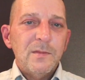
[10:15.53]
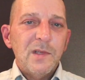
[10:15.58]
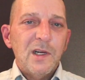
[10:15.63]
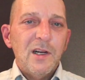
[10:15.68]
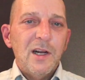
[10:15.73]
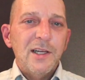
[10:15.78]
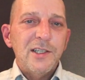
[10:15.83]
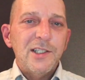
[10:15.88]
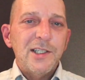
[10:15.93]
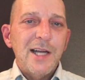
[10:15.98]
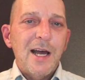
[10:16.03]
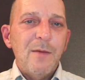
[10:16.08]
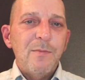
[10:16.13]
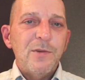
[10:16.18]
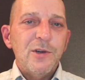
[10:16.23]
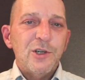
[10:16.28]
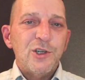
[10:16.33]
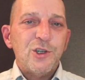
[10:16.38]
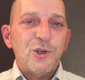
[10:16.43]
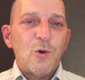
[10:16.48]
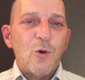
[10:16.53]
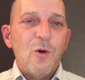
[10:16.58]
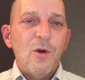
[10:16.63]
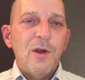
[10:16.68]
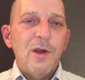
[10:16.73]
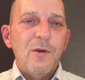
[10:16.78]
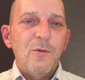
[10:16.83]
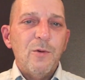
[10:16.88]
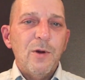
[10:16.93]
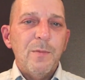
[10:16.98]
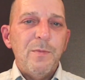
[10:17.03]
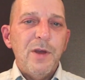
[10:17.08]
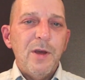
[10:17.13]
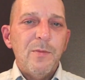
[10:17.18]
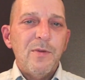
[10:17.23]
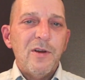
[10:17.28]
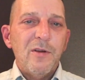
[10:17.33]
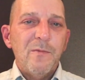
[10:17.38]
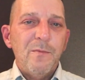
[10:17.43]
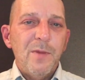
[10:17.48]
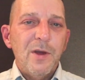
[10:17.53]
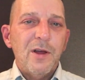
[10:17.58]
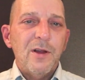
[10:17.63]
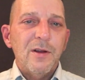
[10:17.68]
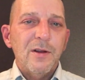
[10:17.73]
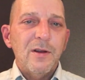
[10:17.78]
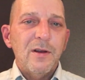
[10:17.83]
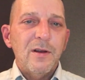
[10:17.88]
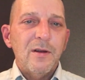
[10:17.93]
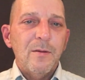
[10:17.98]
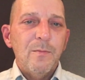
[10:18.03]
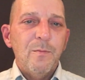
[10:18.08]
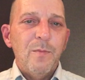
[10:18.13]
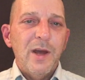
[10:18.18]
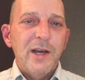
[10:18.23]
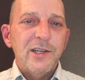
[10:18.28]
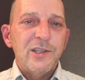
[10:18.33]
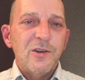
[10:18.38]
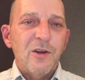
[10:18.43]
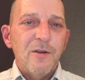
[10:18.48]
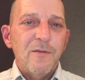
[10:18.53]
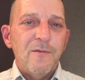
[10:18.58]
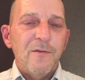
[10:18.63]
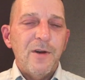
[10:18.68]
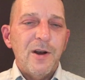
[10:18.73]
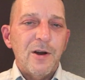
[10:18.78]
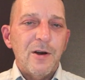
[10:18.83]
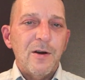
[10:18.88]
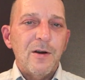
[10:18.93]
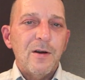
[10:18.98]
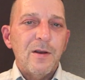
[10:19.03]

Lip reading: Let's stop destroying what people have built based on fear.